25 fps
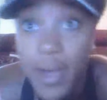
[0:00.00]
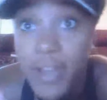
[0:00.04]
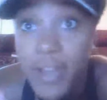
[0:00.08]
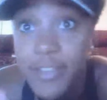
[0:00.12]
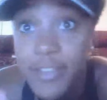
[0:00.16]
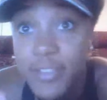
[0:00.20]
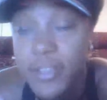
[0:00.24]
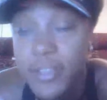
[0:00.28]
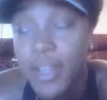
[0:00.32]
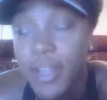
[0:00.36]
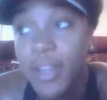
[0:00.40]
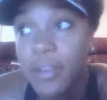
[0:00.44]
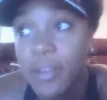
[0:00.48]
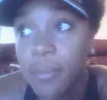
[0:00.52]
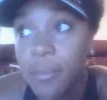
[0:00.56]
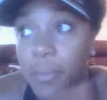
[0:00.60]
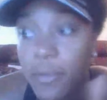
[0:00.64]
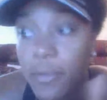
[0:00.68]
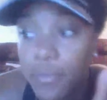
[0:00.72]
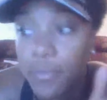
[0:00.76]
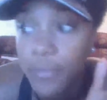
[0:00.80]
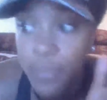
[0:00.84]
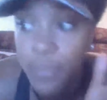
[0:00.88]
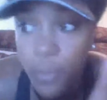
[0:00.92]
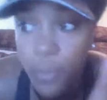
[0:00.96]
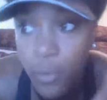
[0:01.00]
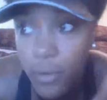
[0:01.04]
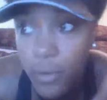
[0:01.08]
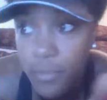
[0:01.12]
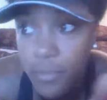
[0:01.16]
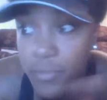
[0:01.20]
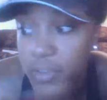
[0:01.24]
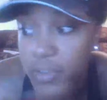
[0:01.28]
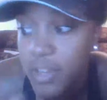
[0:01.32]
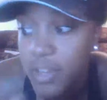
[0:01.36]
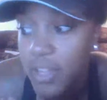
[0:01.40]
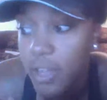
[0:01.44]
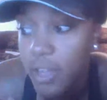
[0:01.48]
as like a before
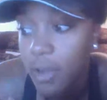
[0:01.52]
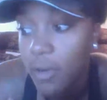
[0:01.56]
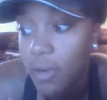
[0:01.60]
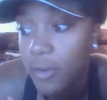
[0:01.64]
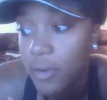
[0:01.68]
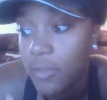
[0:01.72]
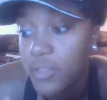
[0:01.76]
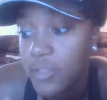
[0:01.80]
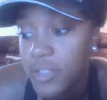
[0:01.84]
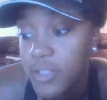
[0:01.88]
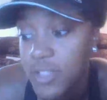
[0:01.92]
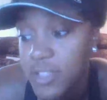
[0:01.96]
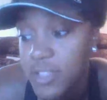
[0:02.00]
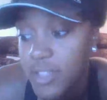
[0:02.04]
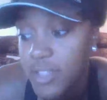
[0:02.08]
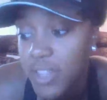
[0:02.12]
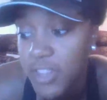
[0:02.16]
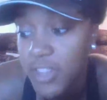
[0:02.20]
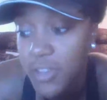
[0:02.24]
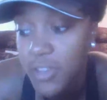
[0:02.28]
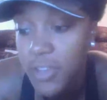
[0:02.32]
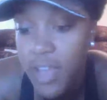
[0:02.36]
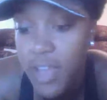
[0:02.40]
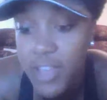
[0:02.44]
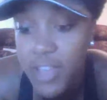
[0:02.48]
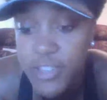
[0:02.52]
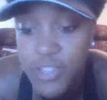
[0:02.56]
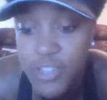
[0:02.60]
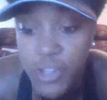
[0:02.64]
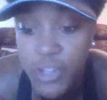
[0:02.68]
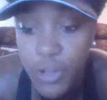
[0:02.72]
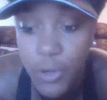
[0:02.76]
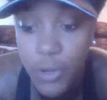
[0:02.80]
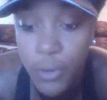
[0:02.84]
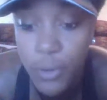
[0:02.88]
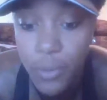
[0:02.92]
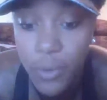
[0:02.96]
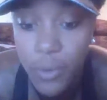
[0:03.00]
video, just to let you guys
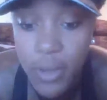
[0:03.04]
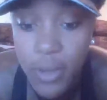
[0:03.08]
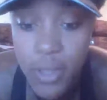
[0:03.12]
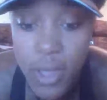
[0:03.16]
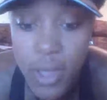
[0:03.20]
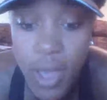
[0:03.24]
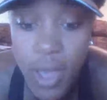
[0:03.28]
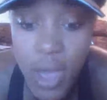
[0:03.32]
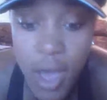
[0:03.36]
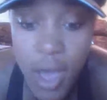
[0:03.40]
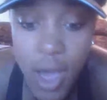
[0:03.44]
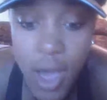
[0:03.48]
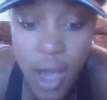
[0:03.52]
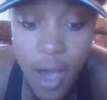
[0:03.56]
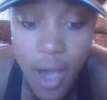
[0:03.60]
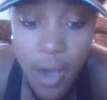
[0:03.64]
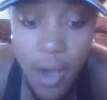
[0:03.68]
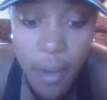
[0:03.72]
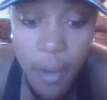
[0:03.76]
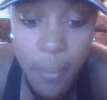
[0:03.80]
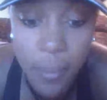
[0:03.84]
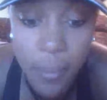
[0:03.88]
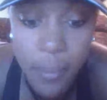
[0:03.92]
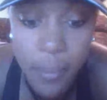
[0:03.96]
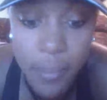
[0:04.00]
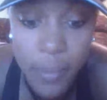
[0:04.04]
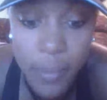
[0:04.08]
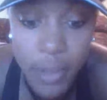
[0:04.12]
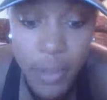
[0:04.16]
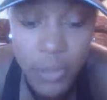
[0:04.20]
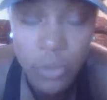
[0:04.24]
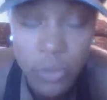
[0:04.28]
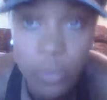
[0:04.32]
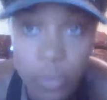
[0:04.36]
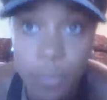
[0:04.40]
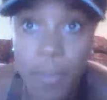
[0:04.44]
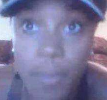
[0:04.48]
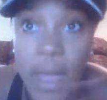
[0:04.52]
know
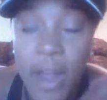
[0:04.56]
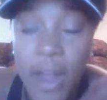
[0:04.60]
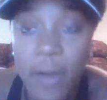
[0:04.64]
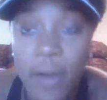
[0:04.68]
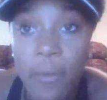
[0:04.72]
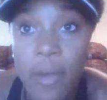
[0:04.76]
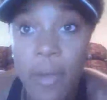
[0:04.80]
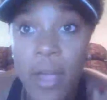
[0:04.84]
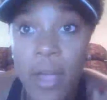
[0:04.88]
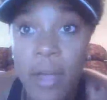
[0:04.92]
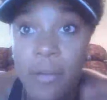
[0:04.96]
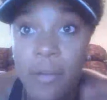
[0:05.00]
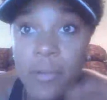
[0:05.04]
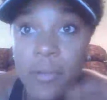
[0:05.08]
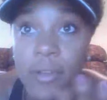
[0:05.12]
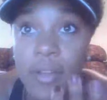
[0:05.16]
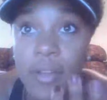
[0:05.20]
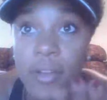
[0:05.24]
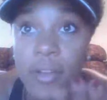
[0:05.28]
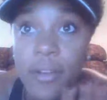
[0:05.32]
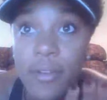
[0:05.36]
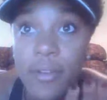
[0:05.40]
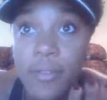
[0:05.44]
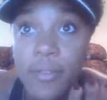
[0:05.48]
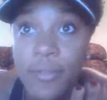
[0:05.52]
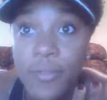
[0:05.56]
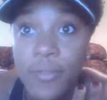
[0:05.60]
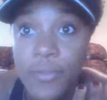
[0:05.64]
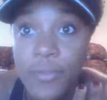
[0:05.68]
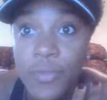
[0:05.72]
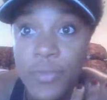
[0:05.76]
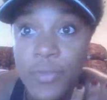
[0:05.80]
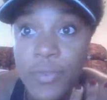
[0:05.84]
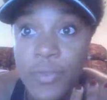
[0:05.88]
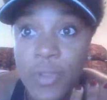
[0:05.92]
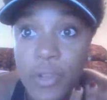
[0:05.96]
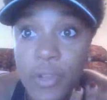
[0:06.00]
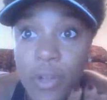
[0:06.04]
a little background of
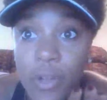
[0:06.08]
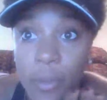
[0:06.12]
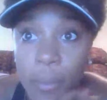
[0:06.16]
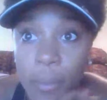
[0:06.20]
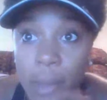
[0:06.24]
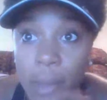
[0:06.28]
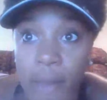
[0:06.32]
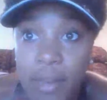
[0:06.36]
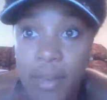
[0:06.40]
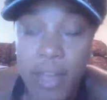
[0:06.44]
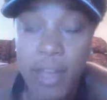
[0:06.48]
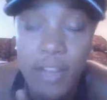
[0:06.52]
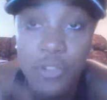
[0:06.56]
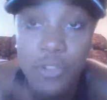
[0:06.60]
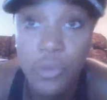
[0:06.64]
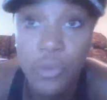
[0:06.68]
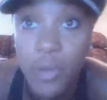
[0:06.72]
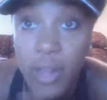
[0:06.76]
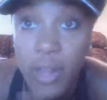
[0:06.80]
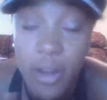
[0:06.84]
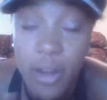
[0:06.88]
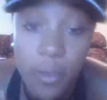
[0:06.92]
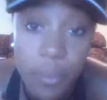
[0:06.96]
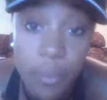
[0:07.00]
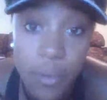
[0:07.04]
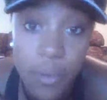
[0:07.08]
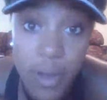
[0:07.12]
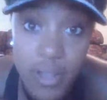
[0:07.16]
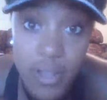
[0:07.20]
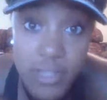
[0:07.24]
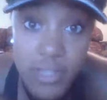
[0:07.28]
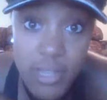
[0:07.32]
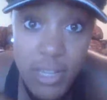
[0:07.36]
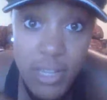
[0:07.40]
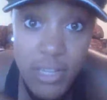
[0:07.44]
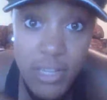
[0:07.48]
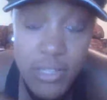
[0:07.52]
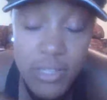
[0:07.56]
my natural hair
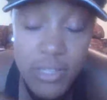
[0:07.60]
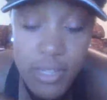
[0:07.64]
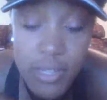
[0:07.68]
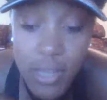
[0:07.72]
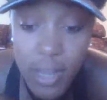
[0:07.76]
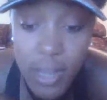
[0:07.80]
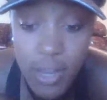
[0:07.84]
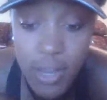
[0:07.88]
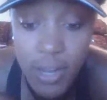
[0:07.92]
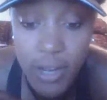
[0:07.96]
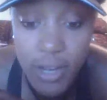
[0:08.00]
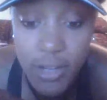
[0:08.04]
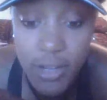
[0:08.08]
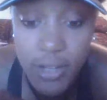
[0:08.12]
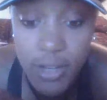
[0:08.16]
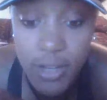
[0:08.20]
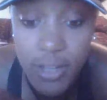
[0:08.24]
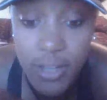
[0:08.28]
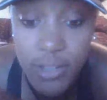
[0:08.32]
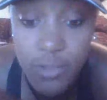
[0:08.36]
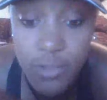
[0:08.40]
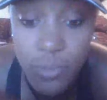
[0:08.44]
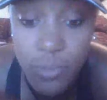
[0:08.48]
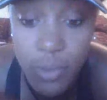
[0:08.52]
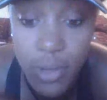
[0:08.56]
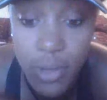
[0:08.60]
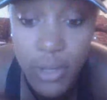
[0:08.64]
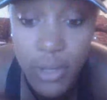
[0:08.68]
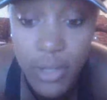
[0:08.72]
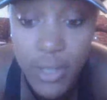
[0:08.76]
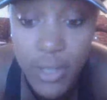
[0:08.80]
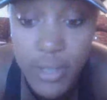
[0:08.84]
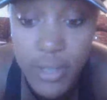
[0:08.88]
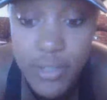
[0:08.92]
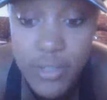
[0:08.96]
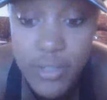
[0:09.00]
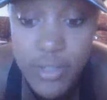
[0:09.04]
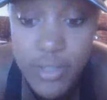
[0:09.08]
process, and as
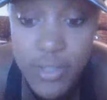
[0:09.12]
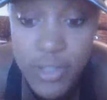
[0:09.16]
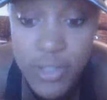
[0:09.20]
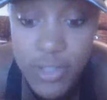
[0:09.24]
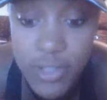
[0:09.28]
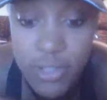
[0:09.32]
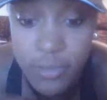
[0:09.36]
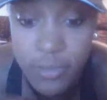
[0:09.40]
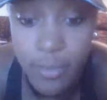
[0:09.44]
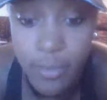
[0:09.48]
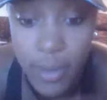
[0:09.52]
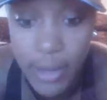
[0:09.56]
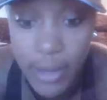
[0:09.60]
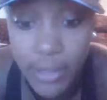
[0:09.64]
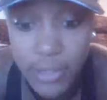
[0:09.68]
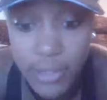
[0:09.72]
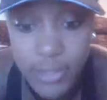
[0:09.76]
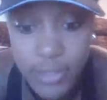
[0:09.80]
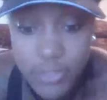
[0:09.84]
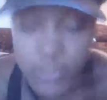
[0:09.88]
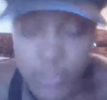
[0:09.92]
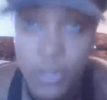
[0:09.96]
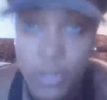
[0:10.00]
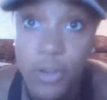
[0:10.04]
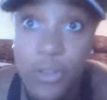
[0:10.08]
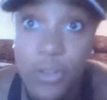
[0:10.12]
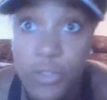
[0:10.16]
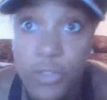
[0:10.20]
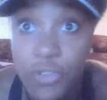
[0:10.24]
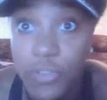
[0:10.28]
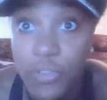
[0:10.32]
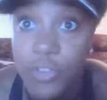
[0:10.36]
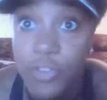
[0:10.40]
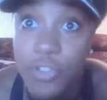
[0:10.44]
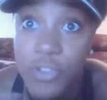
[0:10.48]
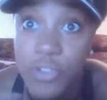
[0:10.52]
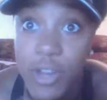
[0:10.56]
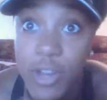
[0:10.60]
well as just my
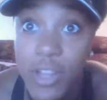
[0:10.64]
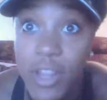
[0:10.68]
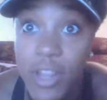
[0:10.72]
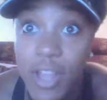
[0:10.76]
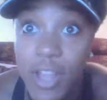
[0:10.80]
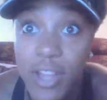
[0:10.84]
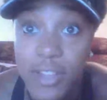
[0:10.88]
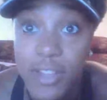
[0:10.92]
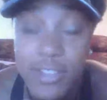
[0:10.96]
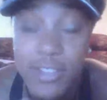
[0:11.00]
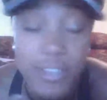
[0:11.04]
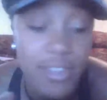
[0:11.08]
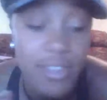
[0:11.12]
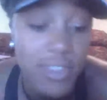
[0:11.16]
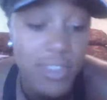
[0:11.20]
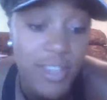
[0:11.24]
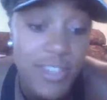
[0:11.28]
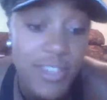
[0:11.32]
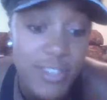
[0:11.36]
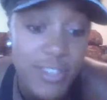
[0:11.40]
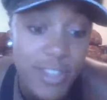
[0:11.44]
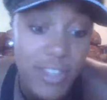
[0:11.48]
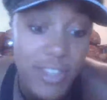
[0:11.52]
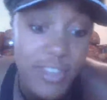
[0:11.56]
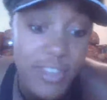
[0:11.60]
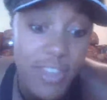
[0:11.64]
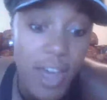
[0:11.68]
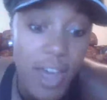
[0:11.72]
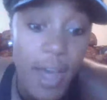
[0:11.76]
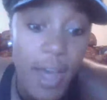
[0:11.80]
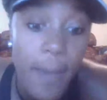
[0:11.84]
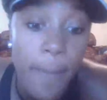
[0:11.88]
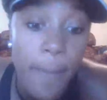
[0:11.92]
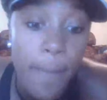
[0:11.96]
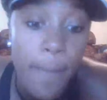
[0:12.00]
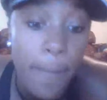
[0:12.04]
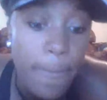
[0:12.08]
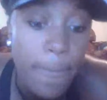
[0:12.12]
concerns for dreadlocks and things like
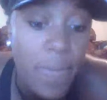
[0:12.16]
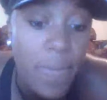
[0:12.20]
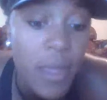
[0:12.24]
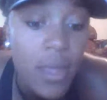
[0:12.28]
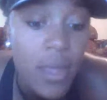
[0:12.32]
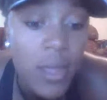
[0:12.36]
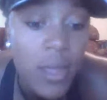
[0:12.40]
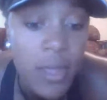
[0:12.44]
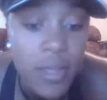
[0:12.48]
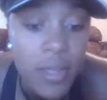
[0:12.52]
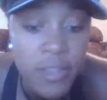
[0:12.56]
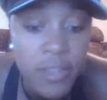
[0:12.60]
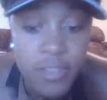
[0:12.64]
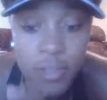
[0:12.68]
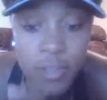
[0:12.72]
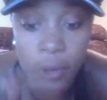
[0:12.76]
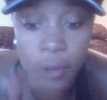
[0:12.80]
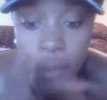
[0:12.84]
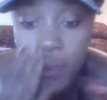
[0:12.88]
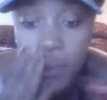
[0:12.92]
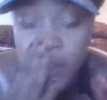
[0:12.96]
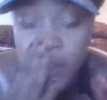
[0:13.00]
that. So